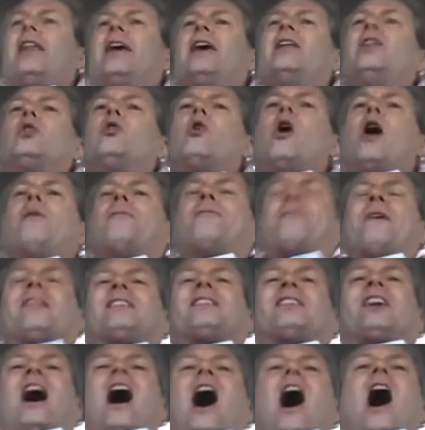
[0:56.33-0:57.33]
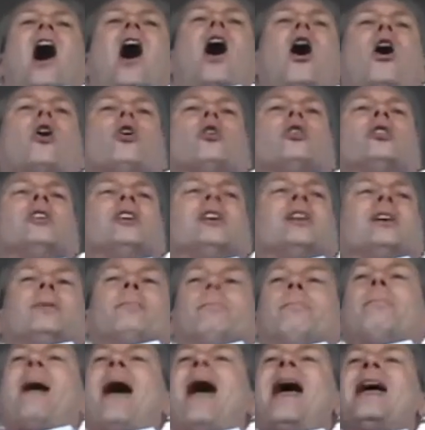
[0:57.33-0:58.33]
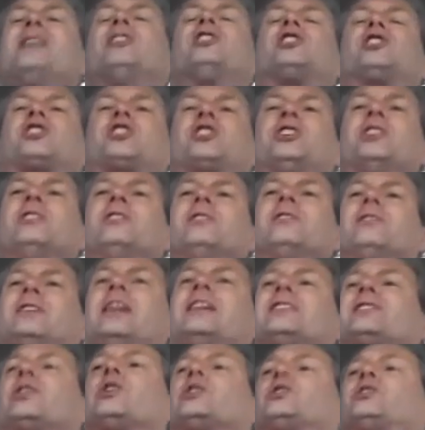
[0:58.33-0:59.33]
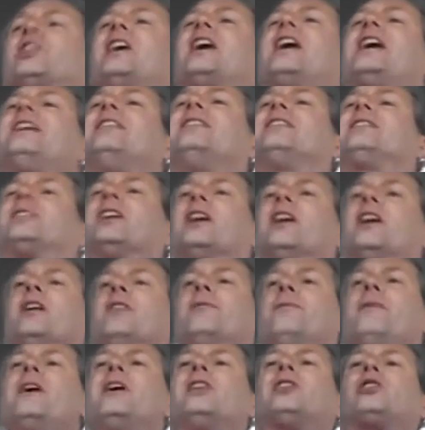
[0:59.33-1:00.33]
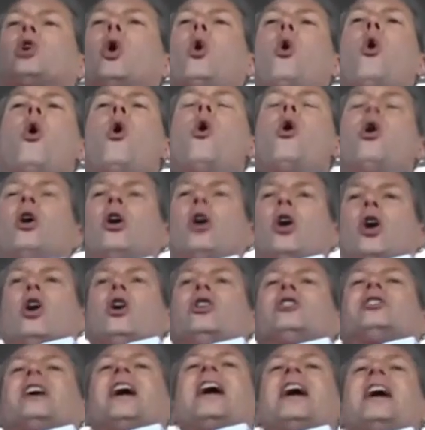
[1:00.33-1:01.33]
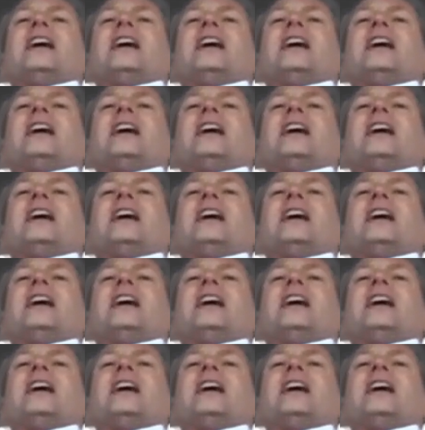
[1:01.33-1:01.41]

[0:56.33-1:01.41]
And in this speech, I did say at the end the following,